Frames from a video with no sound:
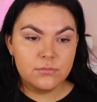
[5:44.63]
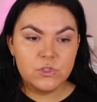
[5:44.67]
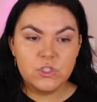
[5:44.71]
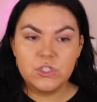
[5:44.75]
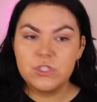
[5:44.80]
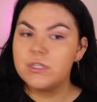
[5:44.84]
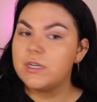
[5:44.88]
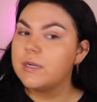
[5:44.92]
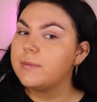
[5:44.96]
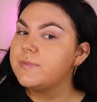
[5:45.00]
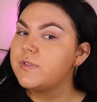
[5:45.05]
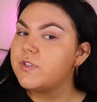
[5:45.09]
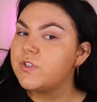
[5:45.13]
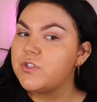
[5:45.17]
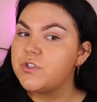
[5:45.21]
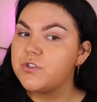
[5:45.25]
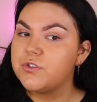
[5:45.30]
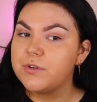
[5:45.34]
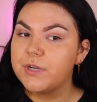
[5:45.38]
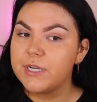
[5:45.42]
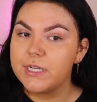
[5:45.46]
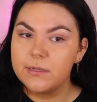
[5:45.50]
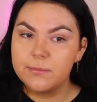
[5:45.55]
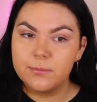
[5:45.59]
Dude, I'm
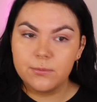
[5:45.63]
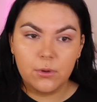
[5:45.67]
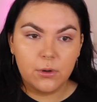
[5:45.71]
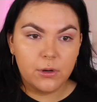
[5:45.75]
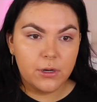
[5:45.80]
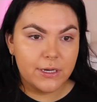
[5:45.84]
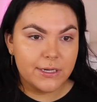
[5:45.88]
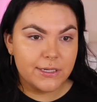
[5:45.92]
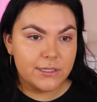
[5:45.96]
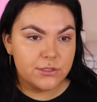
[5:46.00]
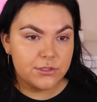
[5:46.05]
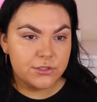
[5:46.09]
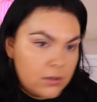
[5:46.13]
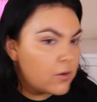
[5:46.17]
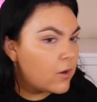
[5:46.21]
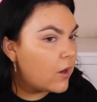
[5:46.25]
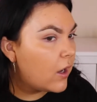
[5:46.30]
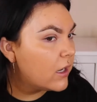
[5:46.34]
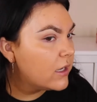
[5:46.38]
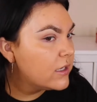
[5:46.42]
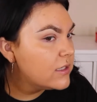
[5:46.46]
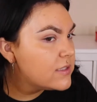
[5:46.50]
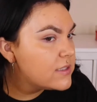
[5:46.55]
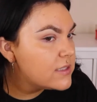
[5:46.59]
straight up orange.
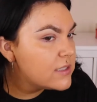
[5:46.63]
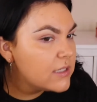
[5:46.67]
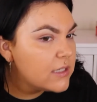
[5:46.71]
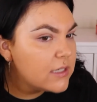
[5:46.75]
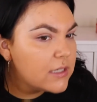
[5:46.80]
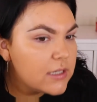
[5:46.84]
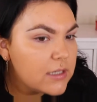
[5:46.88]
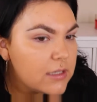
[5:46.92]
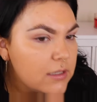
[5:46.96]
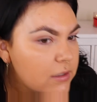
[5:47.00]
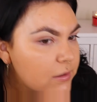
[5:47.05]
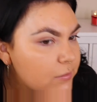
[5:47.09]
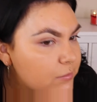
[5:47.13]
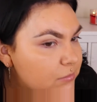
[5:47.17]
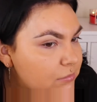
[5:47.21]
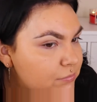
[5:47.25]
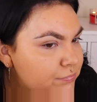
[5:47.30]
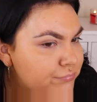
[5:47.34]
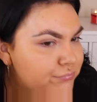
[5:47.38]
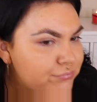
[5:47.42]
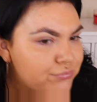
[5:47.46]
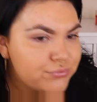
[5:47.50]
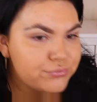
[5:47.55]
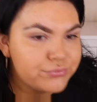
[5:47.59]
Honestly,
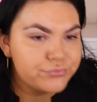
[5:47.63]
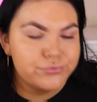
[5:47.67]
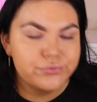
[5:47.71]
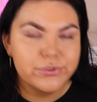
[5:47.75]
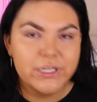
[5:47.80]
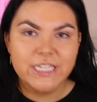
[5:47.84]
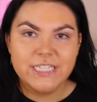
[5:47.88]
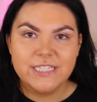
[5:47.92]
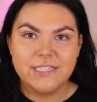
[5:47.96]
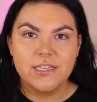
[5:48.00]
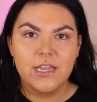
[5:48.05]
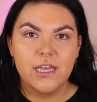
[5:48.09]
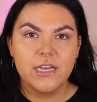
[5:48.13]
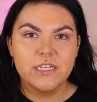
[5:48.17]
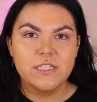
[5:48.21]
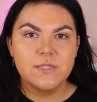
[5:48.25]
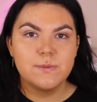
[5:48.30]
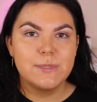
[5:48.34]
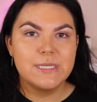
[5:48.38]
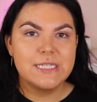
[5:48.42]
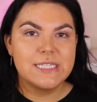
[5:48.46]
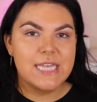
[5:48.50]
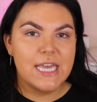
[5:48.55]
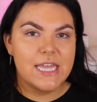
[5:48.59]
it sucks
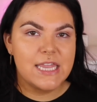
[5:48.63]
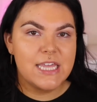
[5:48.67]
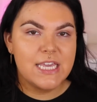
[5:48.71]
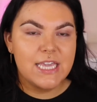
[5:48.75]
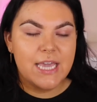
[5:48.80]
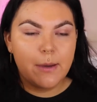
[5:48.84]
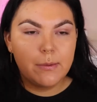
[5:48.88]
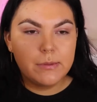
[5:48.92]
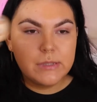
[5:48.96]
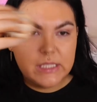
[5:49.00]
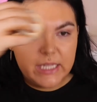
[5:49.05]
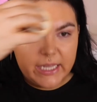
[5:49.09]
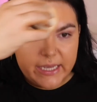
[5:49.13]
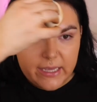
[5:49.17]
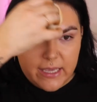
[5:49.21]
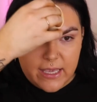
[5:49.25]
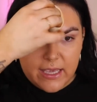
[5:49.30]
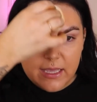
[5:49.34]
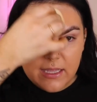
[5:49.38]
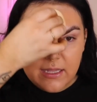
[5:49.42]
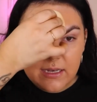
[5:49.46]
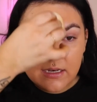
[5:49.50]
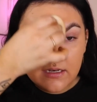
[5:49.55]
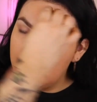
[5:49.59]
because I think I would like
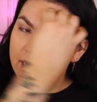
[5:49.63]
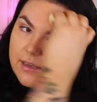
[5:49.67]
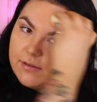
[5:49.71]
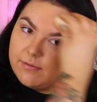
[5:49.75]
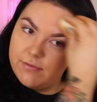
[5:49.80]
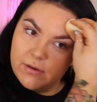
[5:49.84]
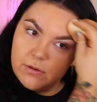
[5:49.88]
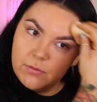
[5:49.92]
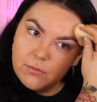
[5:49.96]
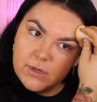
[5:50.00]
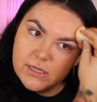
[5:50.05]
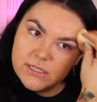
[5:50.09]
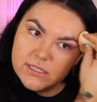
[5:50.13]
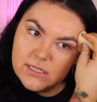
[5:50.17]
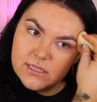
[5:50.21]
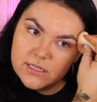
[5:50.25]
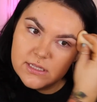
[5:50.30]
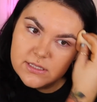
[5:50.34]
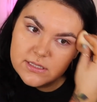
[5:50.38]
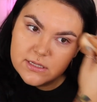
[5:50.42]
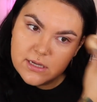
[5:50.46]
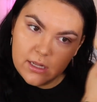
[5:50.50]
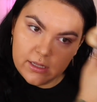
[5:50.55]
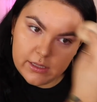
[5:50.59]
it if it wasn't
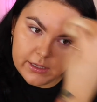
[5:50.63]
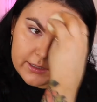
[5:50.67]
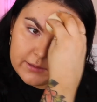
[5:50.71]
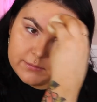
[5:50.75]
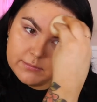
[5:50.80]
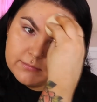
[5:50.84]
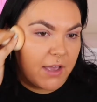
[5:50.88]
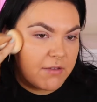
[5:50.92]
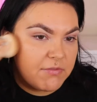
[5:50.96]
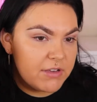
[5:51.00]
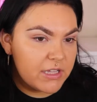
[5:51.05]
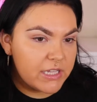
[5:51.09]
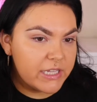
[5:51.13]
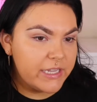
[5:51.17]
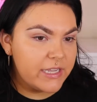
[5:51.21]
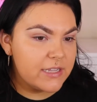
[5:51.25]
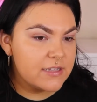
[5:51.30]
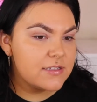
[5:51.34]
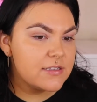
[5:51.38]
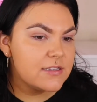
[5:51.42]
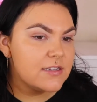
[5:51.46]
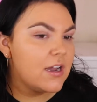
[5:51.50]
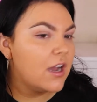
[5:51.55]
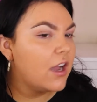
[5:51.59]
this color. I feel like
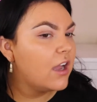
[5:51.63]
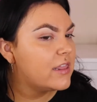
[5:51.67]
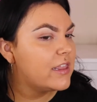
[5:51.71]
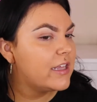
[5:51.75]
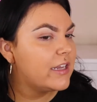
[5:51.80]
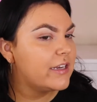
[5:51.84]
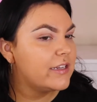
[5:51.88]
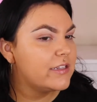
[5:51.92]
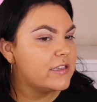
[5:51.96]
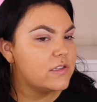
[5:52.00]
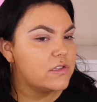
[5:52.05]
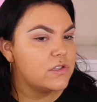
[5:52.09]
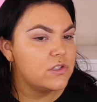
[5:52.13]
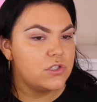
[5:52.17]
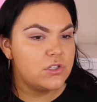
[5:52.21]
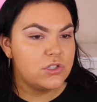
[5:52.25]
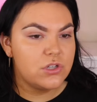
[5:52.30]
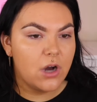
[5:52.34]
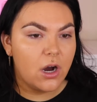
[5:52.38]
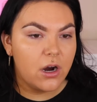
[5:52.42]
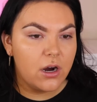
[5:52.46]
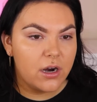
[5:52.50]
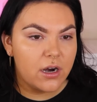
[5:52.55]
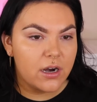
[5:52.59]
it's not that it's
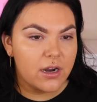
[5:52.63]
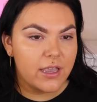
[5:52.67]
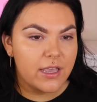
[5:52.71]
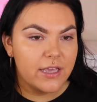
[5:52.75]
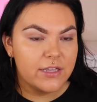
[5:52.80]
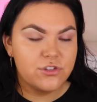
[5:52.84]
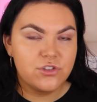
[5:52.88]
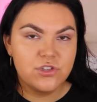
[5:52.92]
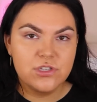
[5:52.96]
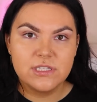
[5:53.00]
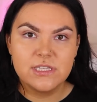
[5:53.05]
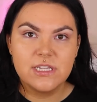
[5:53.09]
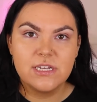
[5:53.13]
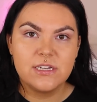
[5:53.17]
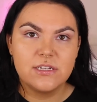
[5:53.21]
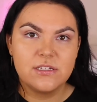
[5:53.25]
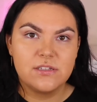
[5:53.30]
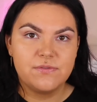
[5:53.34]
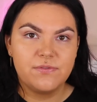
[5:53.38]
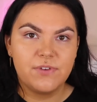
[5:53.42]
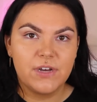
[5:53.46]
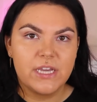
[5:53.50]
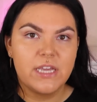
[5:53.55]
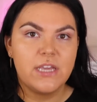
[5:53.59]
dark, it's just that
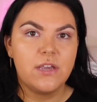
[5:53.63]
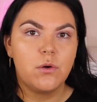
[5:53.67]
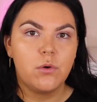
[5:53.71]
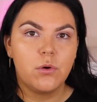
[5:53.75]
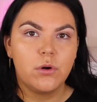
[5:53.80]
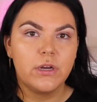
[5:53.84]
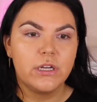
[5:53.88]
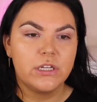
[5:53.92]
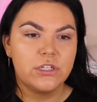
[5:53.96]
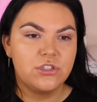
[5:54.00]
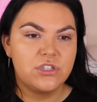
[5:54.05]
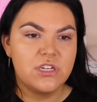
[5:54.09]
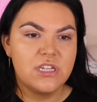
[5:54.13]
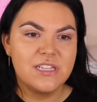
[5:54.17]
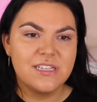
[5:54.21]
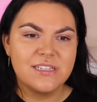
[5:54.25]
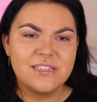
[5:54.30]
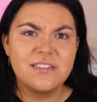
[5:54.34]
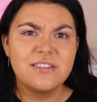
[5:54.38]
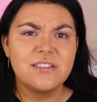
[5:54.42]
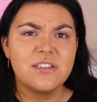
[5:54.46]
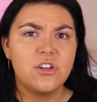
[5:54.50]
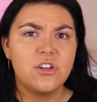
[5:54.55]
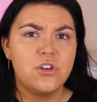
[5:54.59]
it's fucking orange. And
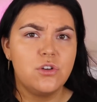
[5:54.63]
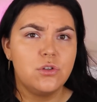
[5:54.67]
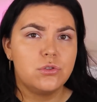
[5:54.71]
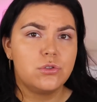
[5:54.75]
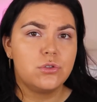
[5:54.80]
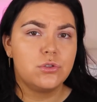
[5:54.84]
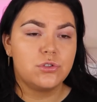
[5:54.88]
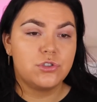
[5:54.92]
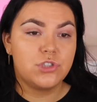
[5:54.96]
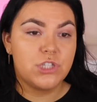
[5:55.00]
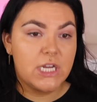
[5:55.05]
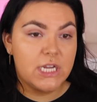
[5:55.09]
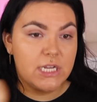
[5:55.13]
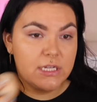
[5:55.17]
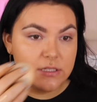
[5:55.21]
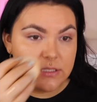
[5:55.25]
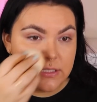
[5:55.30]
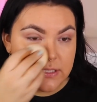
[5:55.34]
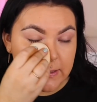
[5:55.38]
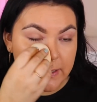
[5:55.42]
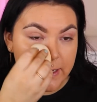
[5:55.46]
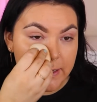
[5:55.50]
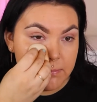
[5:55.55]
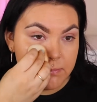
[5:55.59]
this is a neutral shade,
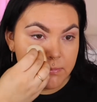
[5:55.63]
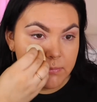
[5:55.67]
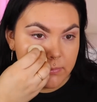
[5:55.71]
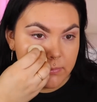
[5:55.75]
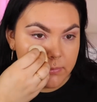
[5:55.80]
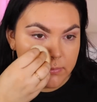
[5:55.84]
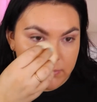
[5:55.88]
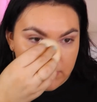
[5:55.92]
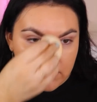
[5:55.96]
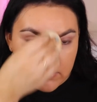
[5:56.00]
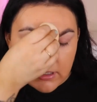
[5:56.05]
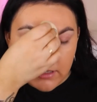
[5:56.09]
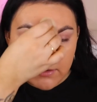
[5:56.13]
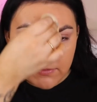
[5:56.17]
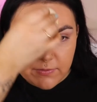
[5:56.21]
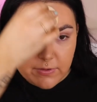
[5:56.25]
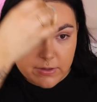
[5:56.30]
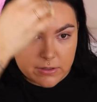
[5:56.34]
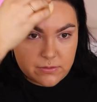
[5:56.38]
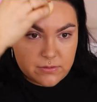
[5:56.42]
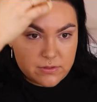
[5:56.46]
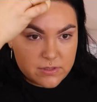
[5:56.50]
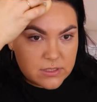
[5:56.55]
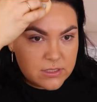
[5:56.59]
so I'm
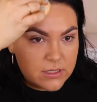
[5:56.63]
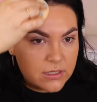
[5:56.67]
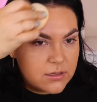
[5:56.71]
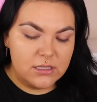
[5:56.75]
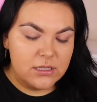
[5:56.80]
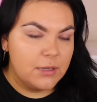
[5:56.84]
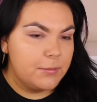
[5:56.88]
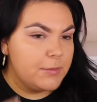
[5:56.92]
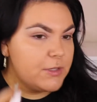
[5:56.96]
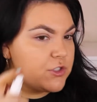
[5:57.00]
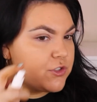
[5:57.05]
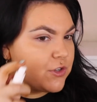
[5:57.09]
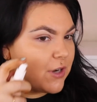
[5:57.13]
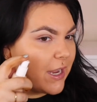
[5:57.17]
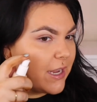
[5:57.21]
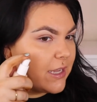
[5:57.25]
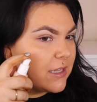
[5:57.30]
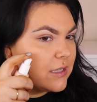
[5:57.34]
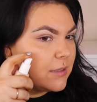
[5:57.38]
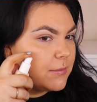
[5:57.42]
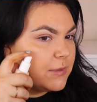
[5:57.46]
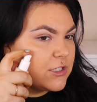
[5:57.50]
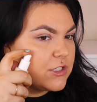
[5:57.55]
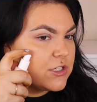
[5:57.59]
confused. Let me try.
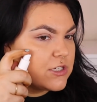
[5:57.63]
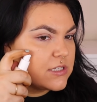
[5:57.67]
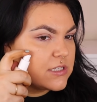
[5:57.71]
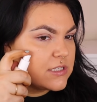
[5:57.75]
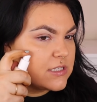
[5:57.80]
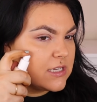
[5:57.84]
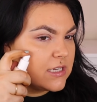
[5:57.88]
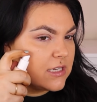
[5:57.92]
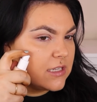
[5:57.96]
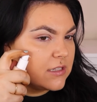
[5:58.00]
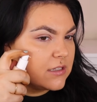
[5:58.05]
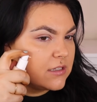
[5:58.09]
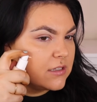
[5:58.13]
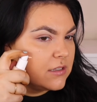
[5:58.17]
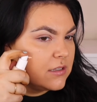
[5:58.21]
Let me just see.